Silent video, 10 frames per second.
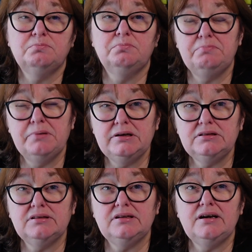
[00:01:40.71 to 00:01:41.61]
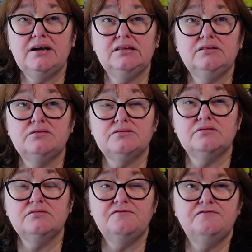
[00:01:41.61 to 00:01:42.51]
but that I had
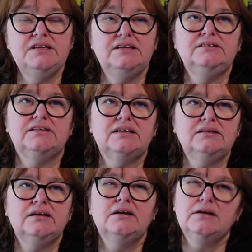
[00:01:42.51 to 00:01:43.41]
also the feeling that